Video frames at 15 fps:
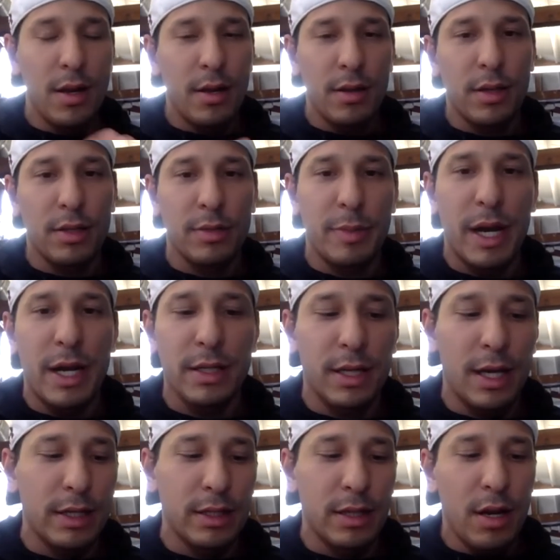Doesn't make any
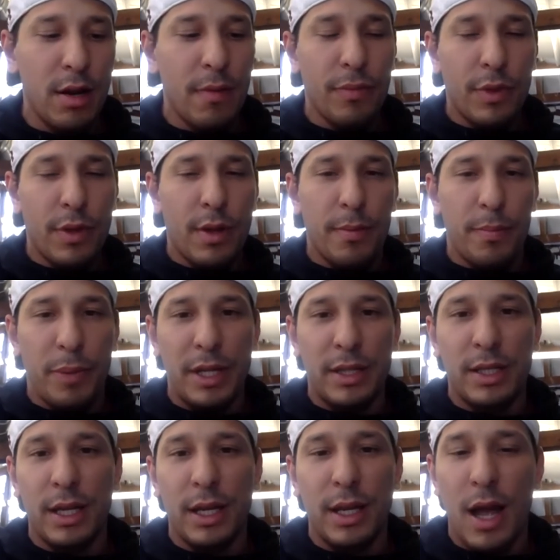sense.
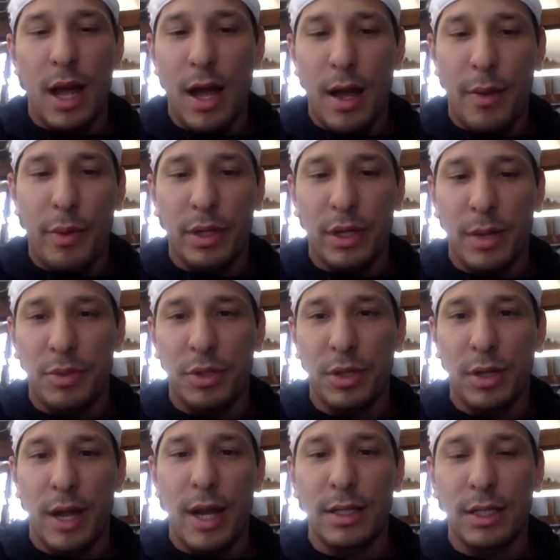PT, when it comes
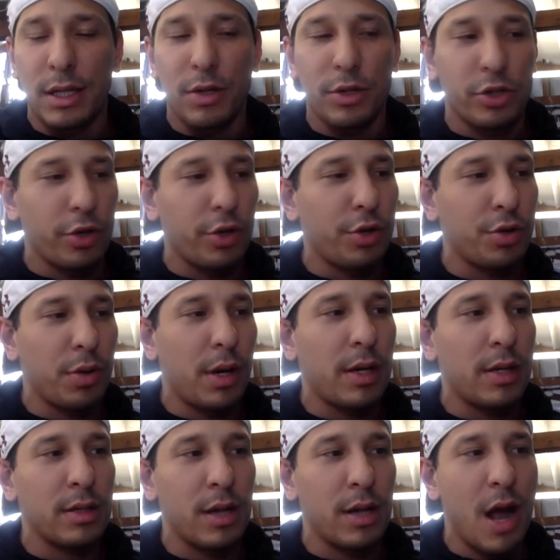to ACL
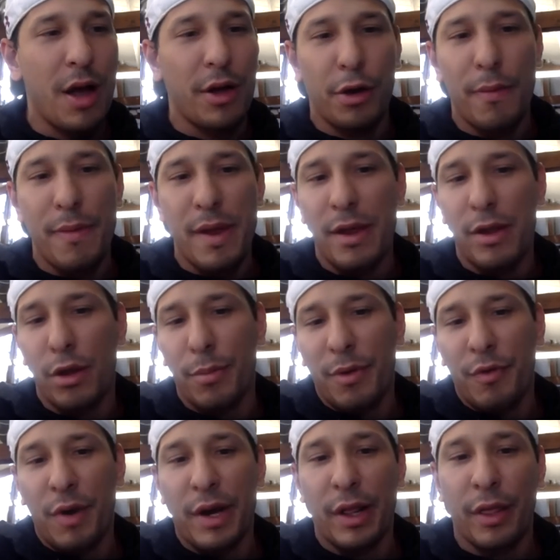surgeries, oh, you'll
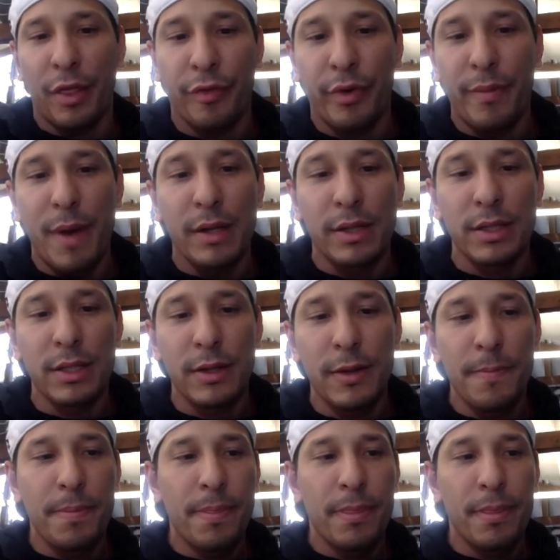be running in 3 months.
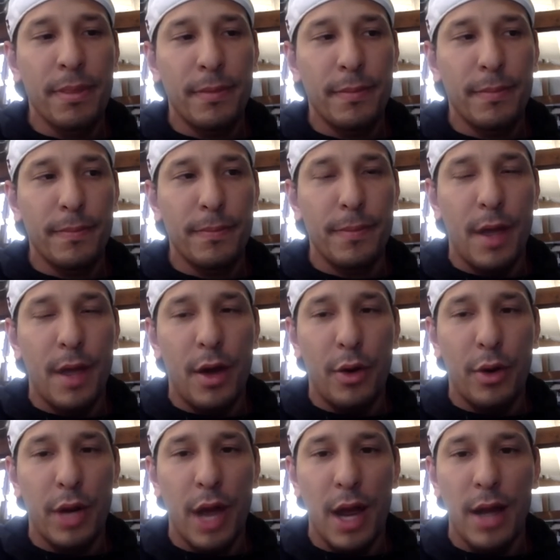
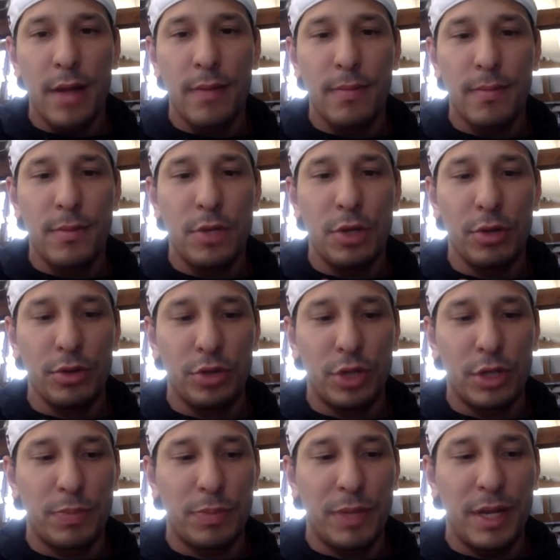Okay, you'll
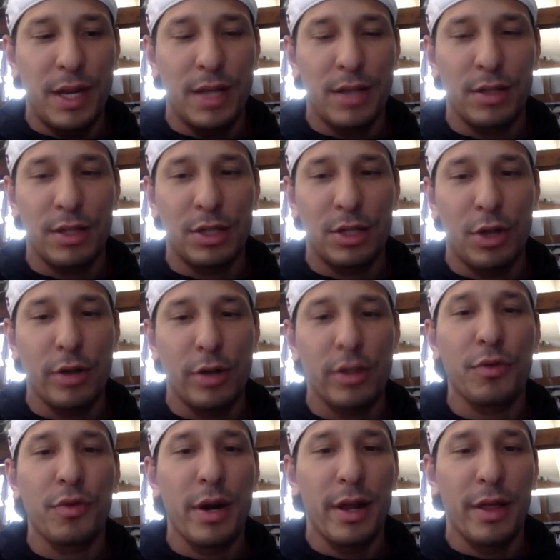just begin to start
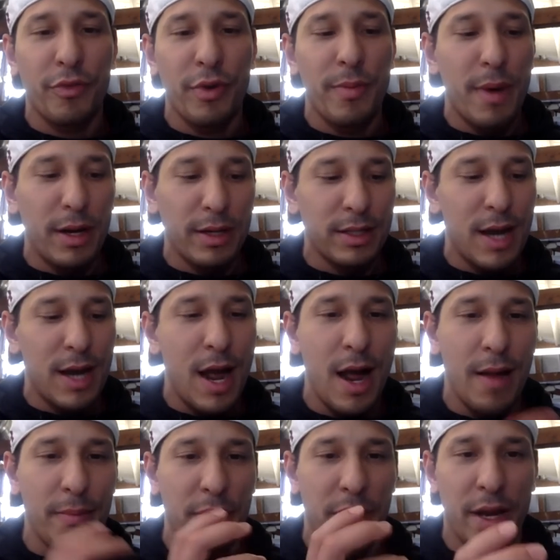to run at 3 months,
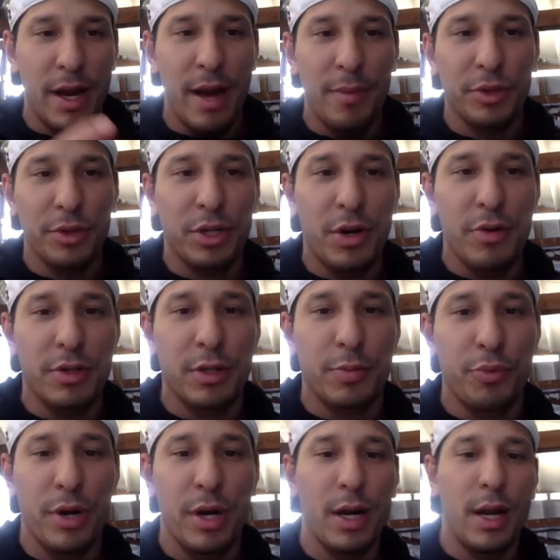not being able to go
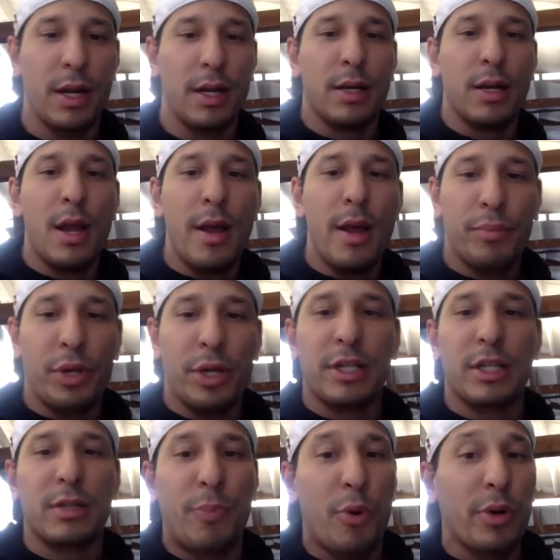sprint and play
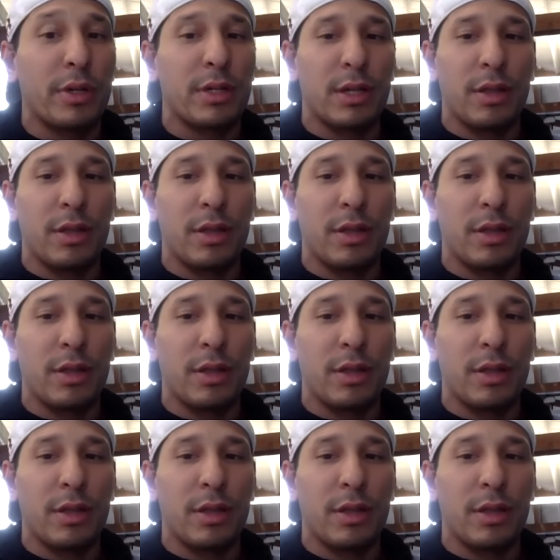sports in